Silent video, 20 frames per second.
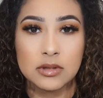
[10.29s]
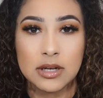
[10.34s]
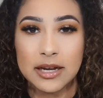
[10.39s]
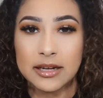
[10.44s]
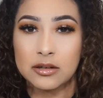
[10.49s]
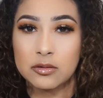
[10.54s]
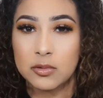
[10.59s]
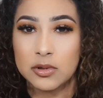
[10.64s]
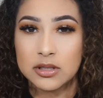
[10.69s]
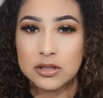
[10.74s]

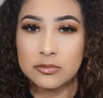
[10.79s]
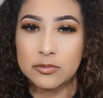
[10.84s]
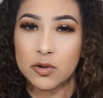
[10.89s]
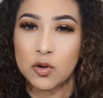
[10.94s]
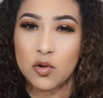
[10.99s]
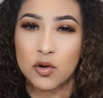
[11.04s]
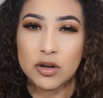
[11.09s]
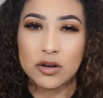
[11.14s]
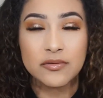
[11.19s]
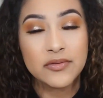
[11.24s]
kind of wasn't
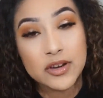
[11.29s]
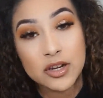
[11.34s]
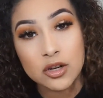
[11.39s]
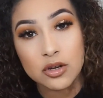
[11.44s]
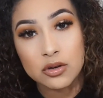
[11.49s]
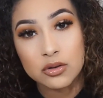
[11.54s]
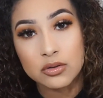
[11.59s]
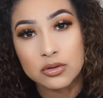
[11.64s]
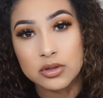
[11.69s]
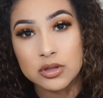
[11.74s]
recording
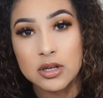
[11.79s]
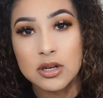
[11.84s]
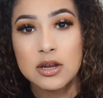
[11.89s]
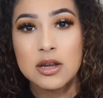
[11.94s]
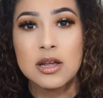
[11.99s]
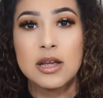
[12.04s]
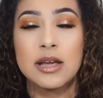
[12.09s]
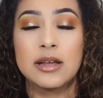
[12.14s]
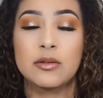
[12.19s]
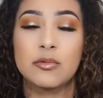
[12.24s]
videos
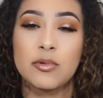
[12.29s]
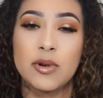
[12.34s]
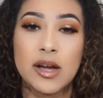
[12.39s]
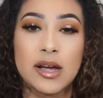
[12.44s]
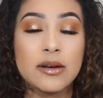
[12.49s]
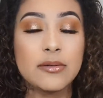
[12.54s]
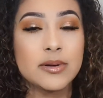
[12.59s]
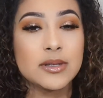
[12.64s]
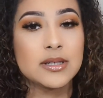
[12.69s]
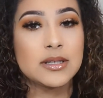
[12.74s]
and
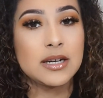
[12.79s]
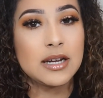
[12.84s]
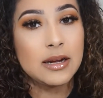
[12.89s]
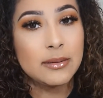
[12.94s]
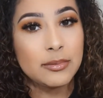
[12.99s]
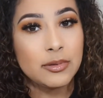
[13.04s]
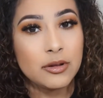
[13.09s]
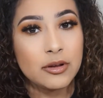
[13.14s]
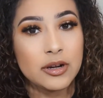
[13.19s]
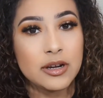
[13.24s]
why I wasn't
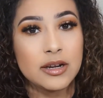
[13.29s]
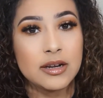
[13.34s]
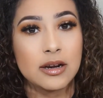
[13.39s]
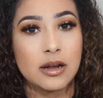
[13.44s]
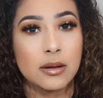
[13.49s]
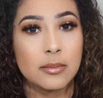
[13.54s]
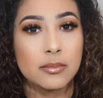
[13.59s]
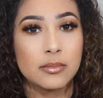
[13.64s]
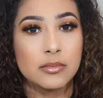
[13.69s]
uploading